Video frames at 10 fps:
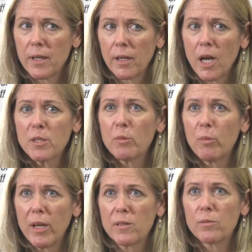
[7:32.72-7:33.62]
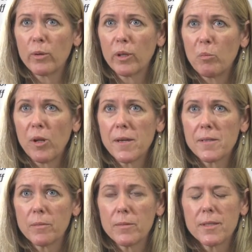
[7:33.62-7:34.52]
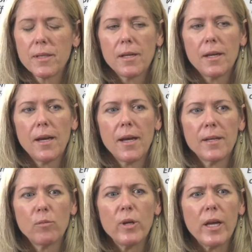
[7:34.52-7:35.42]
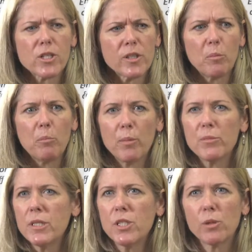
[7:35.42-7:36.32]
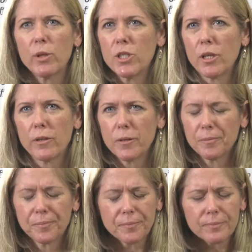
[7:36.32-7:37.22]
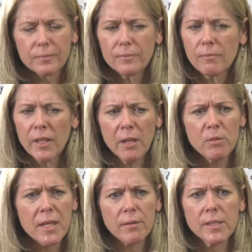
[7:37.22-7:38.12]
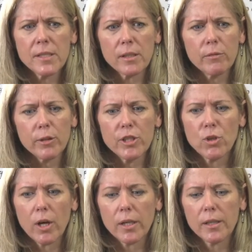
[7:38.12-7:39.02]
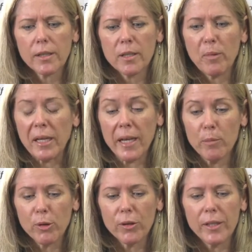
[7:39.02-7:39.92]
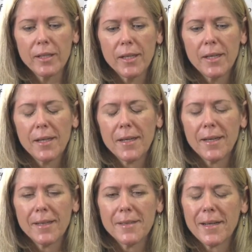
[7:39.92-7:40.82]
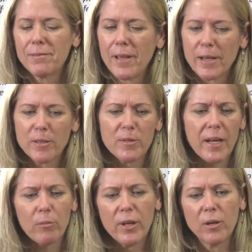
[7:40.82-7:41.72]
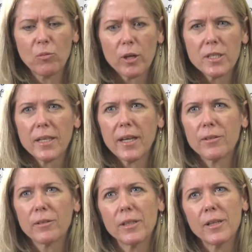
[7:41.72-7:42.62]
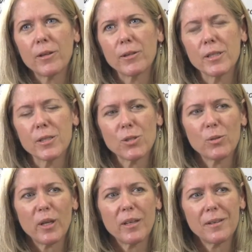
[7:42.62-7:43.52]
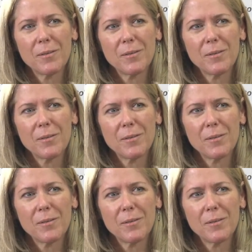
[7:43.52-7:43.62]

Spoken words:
customer base really blossomed, and we actually bumped into each other. He was out in his delivery truck in my neighborhood, and I flagged him down. We had worked together in another industry